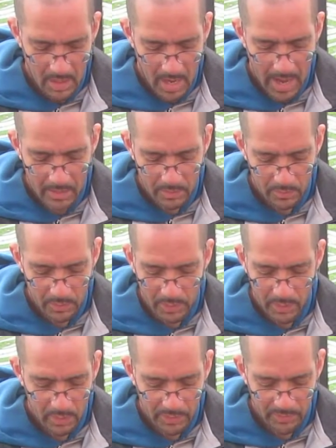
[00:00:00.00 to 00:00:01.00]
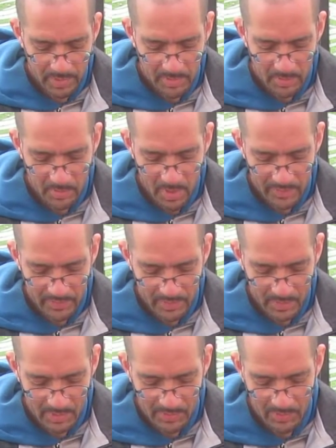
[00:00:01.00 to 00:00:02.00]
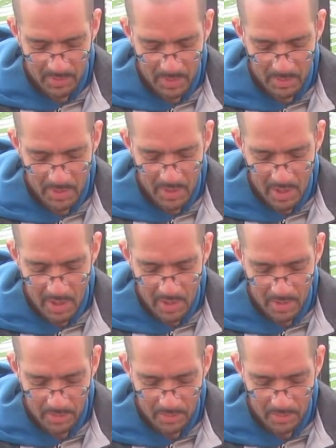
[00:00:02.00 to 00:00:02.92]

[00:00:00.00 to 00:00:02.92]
I don't really notice people watching me, so maybe they are,